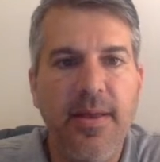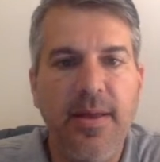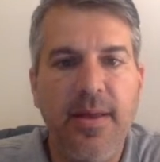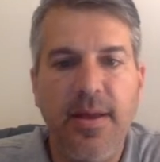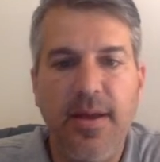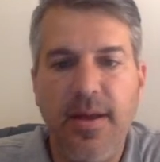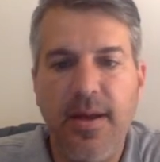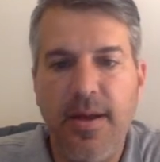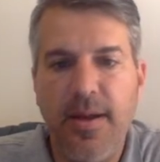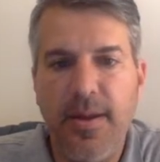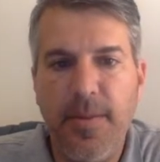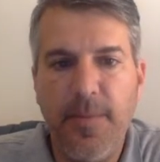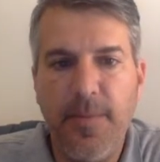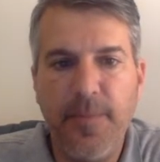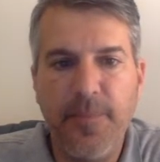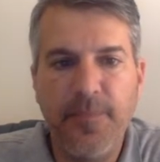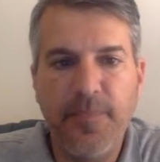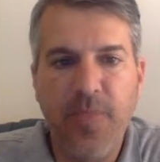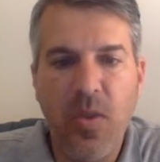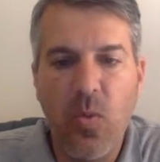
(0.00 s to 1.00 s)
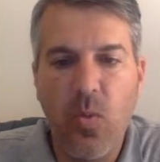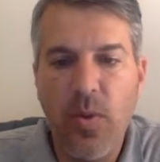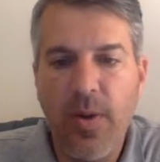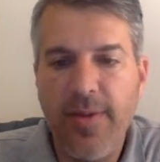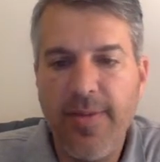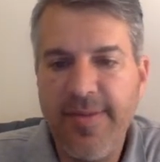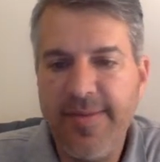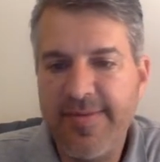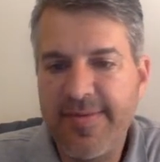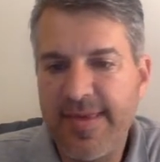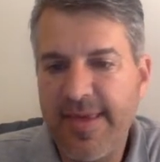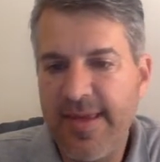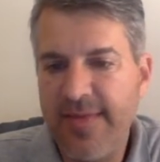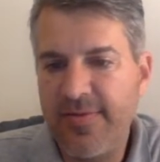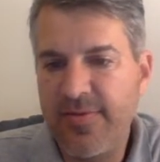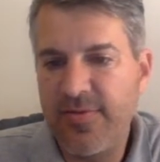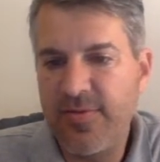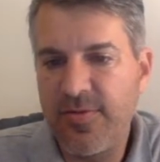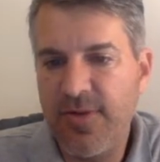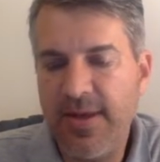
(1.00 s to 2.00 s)
Um, where this
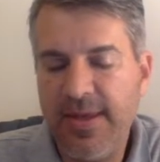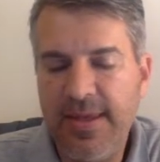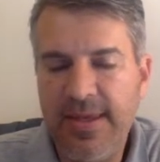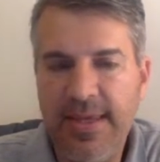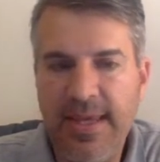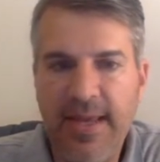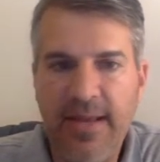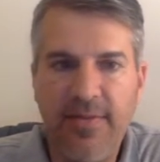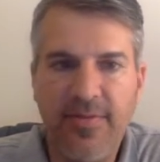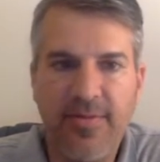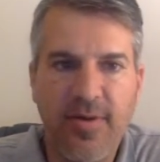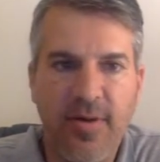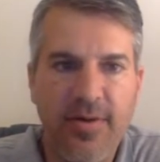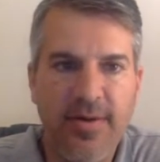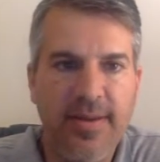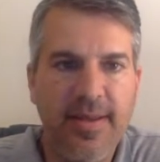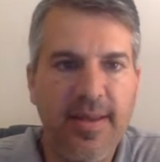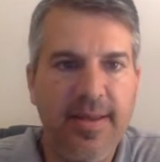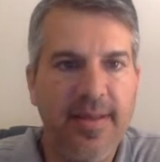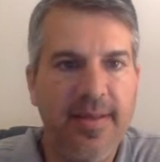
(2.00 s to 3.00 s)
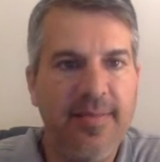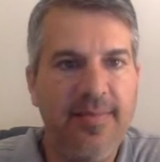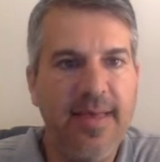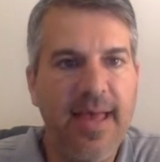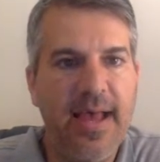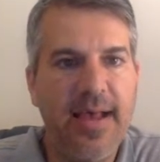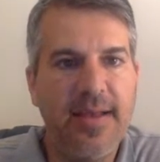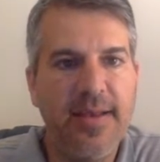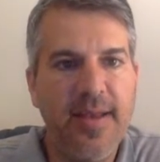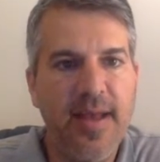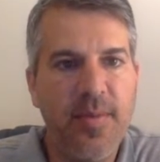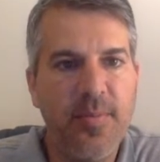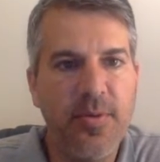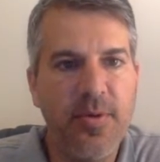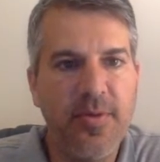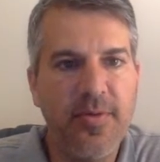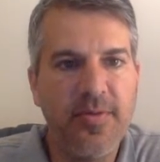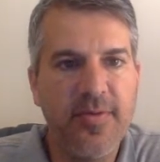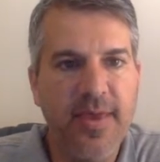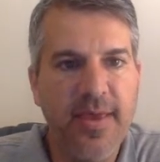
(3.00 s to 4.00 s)
gets tricky and it's hard to get exact
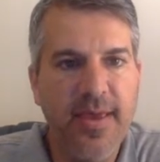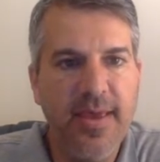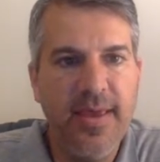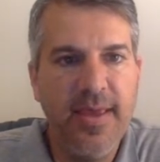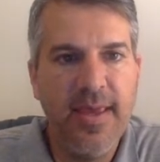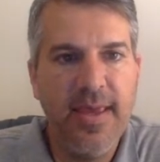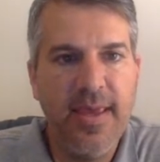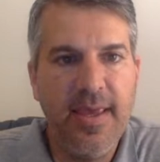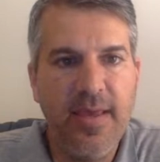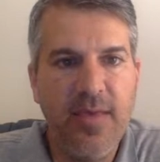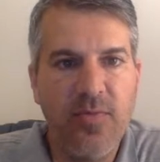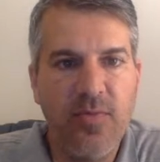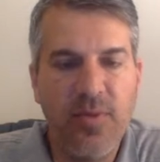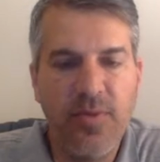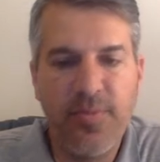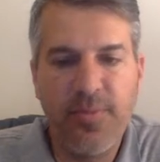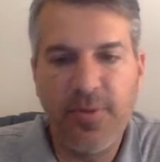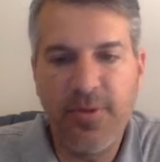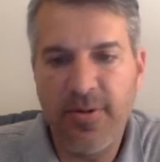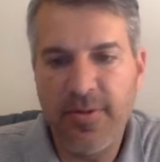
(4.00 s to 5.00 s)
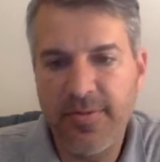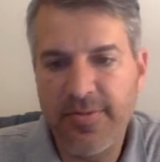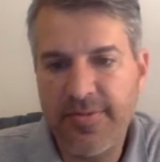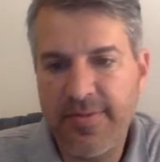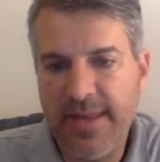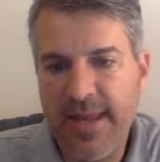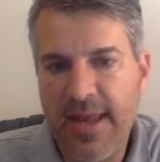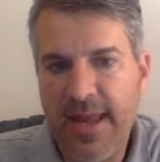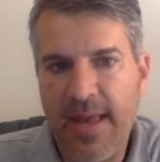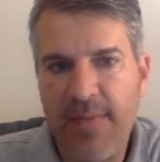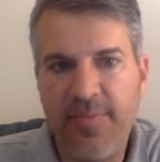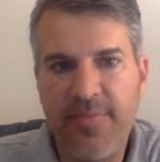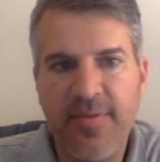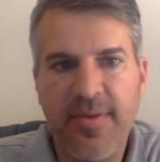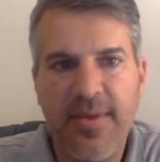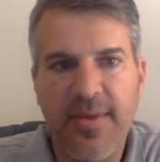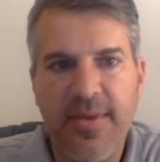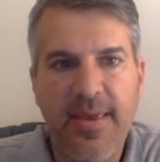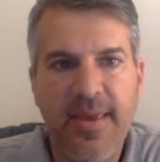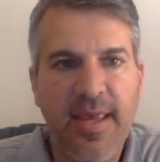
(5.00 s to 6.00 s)
numbers is with Pearl Snaps,
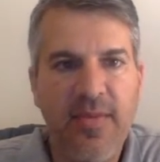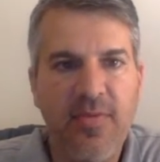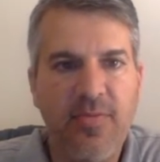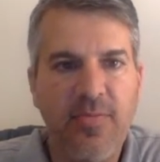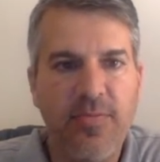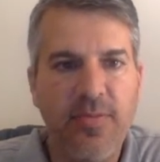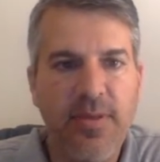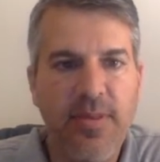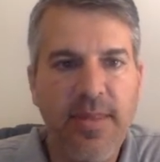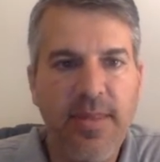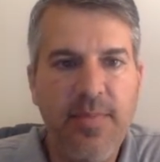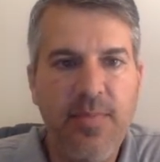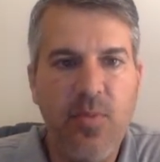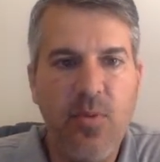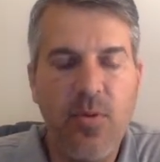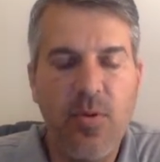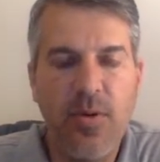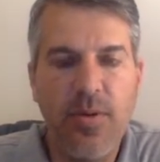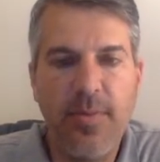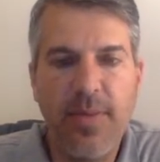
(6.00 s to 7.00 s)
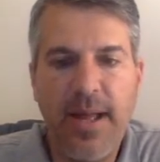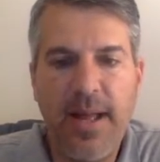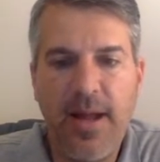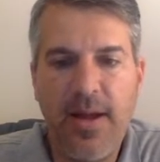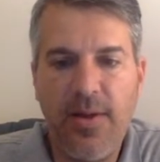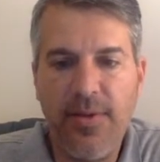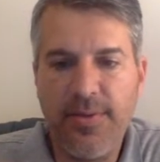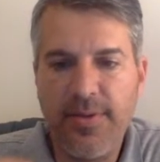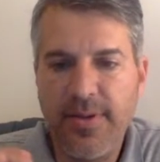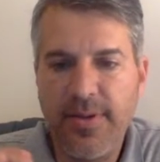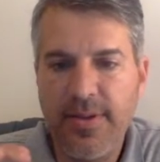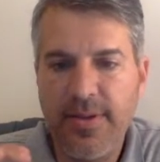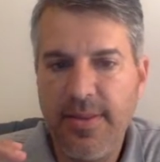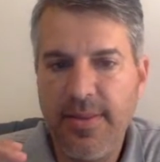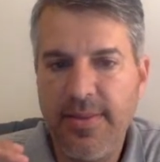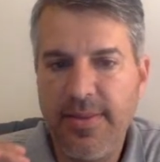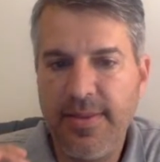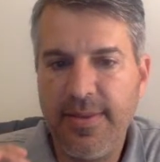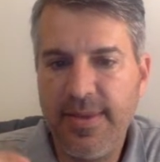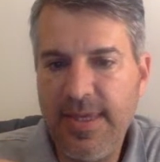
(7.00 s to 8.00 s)
it's really more about
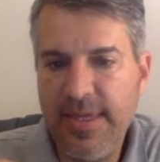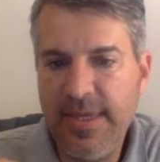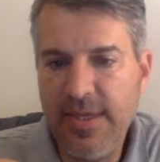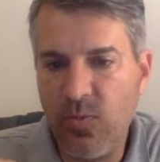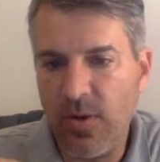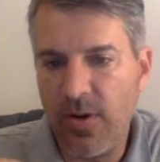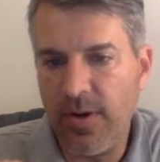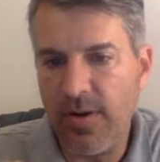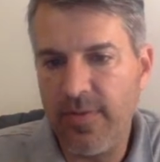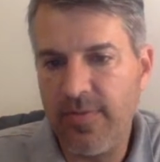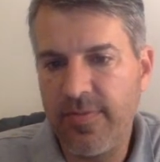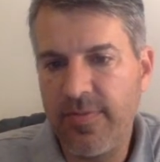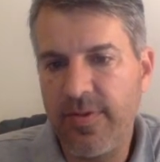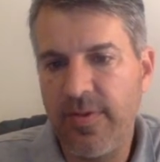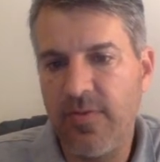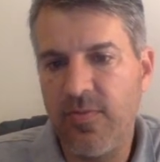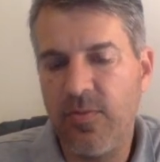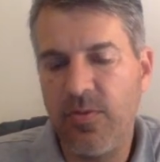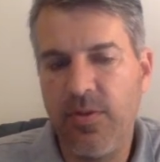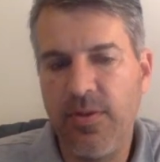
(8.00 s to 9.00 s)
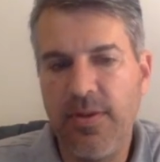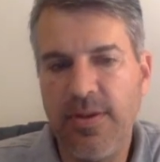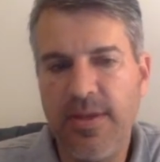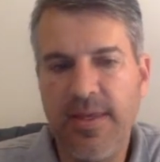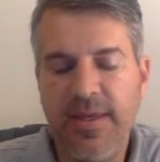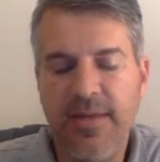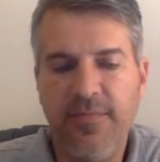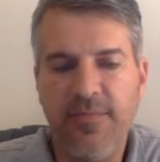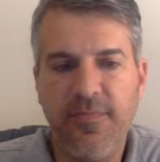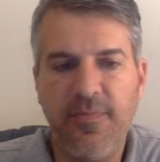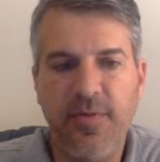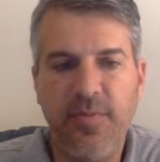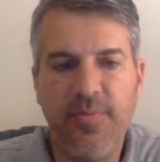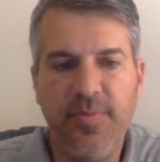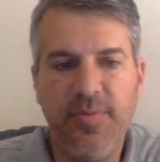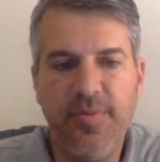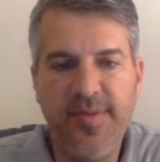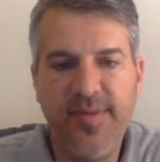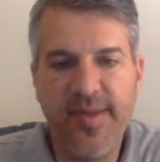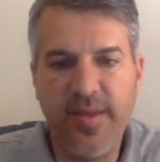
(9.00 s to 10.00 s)
the keywords because we're looking for
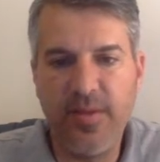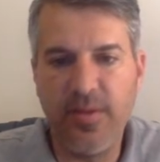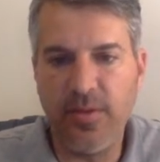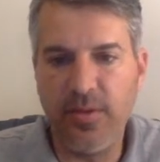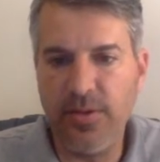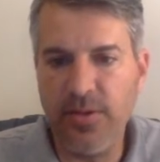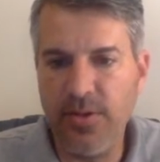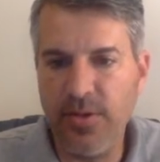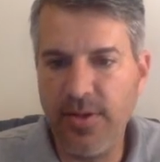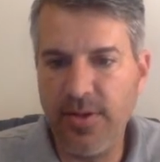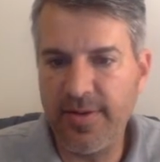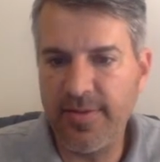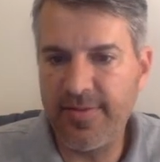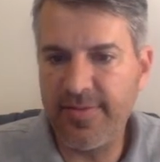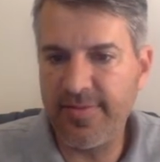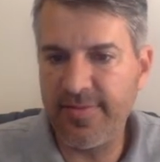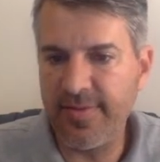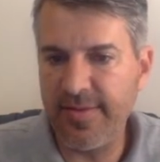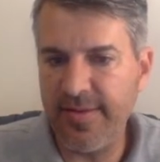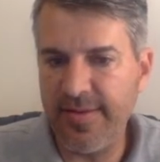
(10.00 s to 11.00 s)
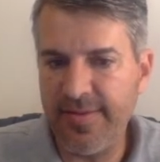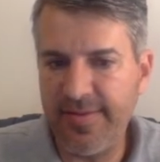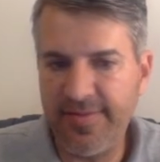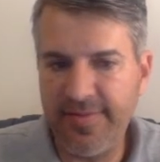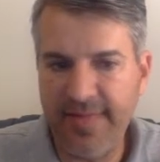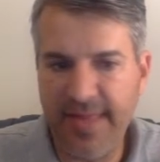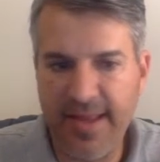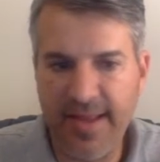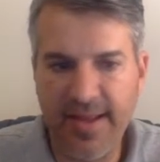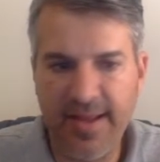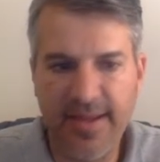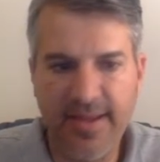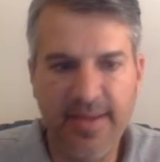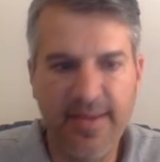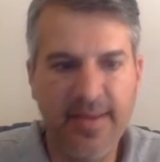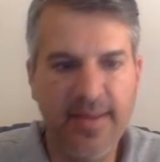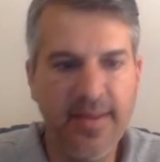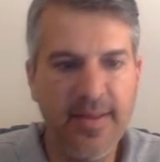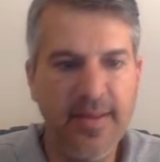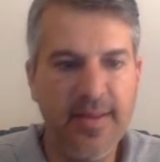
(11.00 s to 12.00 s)
particular looks and aesthetic
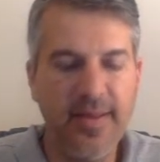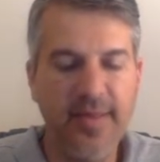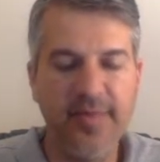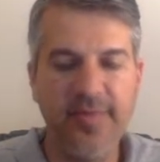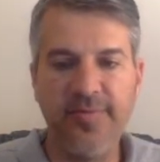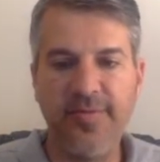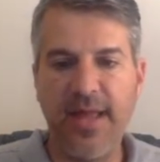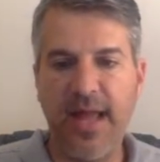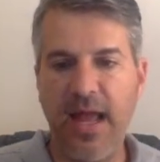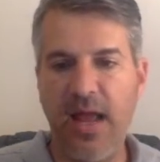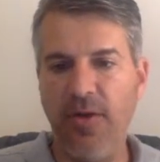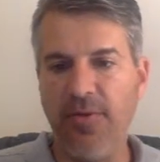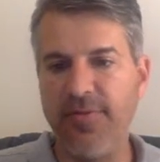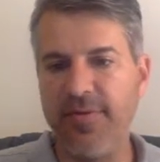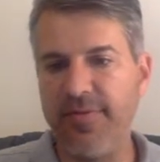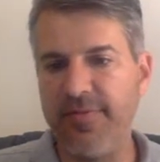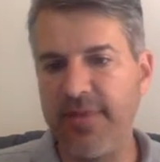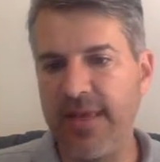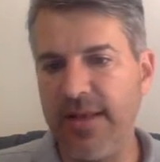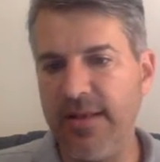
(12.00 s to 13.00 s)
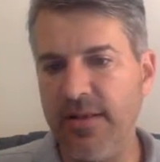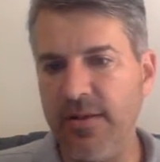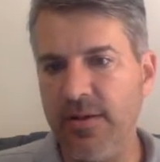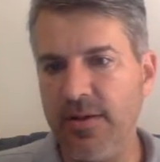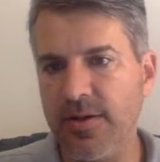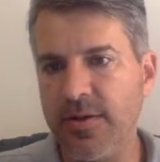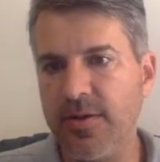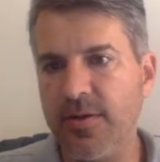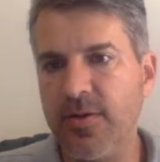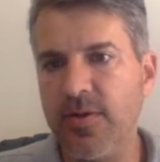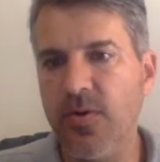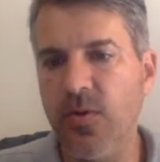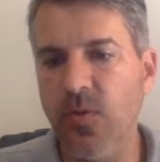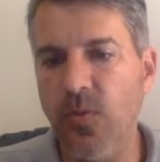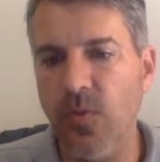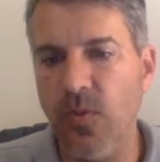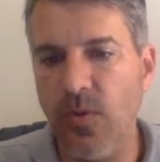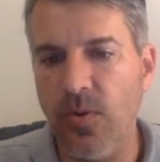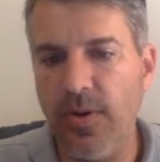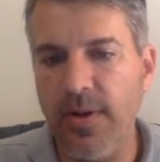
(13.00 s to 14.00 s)
a style, stuff's got to look
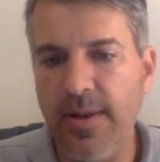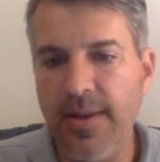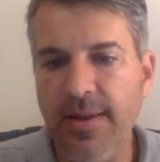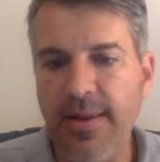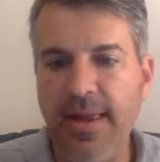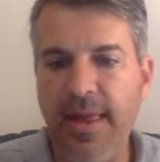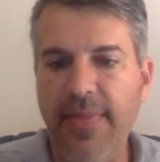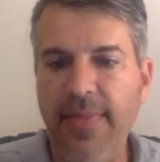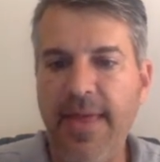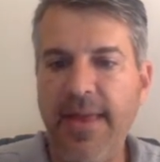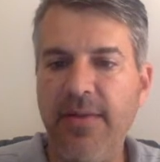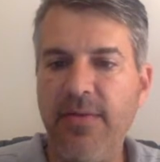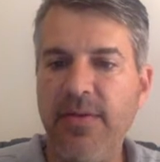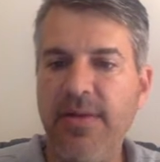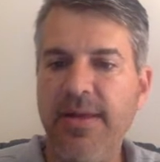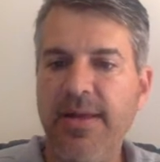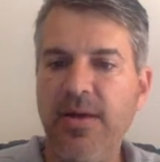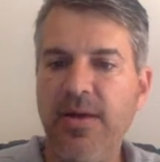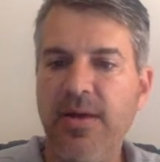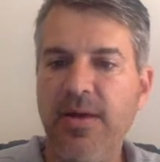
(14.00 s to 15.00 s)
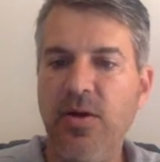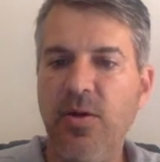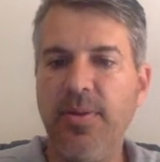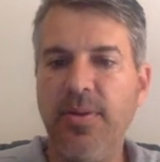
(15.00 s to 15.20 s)
cool, and that'll help